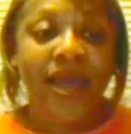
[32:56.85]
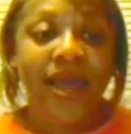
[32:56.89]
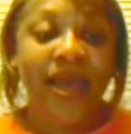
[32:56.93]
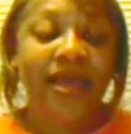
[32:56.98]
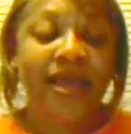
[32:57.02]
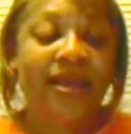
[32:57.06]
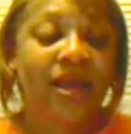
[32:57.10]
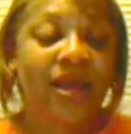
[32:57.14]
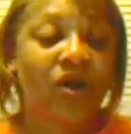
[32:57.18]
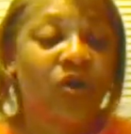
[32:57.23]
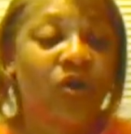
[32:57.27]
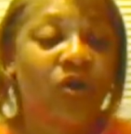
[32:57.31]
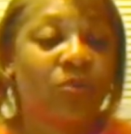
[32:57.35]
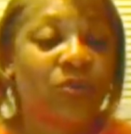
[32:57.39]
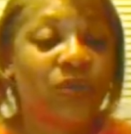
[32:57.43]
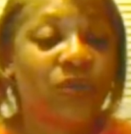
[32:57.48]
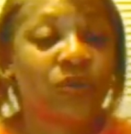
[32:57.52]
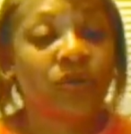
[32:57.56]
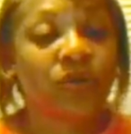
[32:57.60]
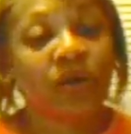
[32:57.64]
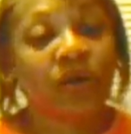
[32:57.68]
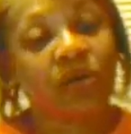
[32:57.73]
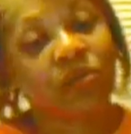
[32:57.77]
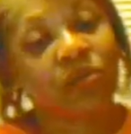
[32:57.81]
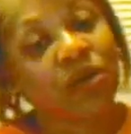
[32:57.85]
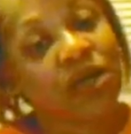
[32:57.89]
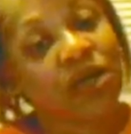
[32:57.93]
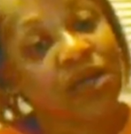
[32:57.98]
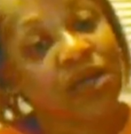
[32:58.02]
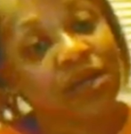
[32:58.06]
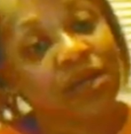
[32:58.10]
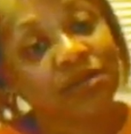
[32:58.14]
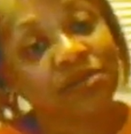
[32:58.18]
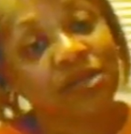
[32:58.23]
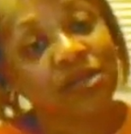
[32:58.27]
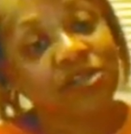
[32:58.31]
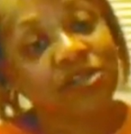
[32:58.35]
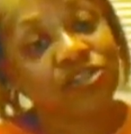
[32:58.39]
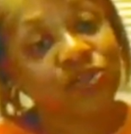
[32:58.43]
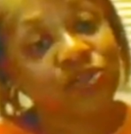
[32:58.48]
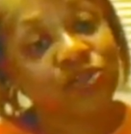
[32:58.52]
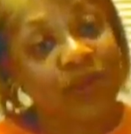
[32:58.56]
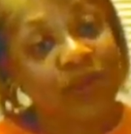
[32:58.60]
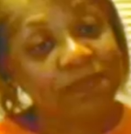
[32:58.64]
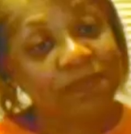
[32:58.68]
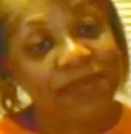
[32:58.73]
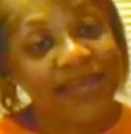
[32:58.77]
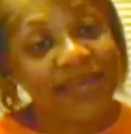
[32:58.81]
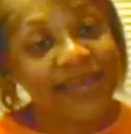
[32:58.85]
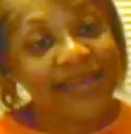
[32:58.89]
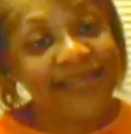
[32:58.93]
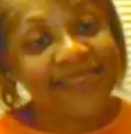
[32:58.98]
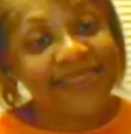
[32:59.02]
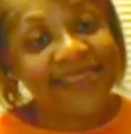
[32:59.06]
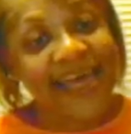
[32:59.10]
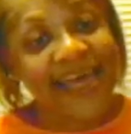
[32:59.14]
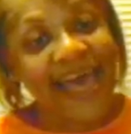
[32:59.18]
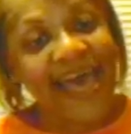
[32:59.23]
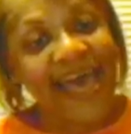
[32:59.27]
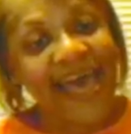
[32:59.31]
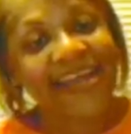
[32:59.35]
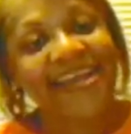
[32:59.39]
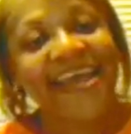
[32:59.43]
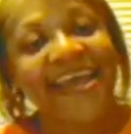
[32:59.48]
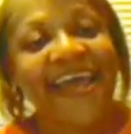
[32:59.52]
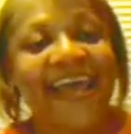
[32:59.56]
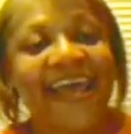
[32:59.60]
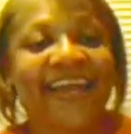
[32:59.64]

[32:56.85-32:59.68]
and I hope you will join me in that.